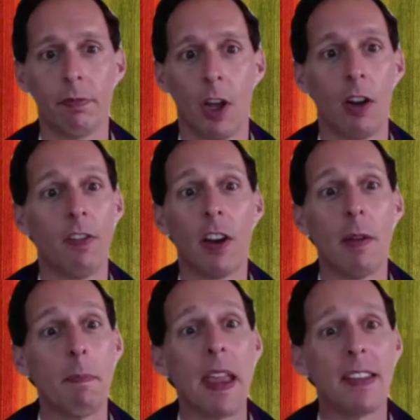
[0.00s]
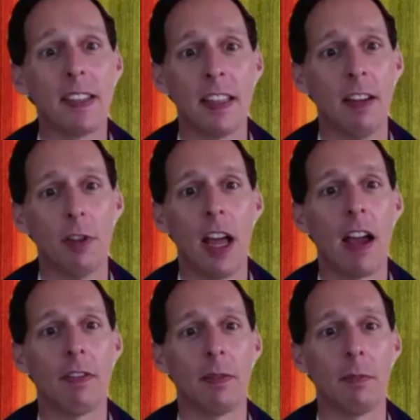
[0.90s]
On a very basic level,
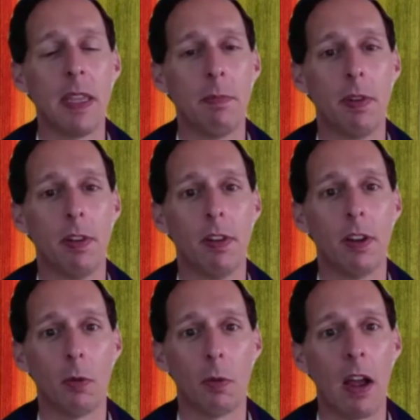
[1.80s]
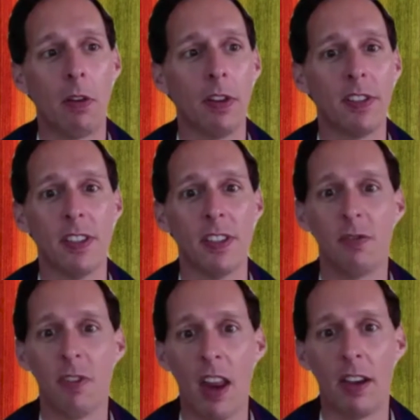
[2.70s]
having people around us is
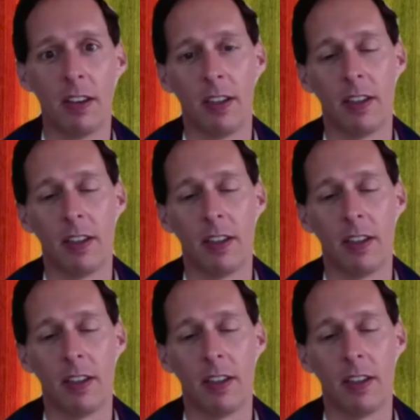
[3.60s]
fun.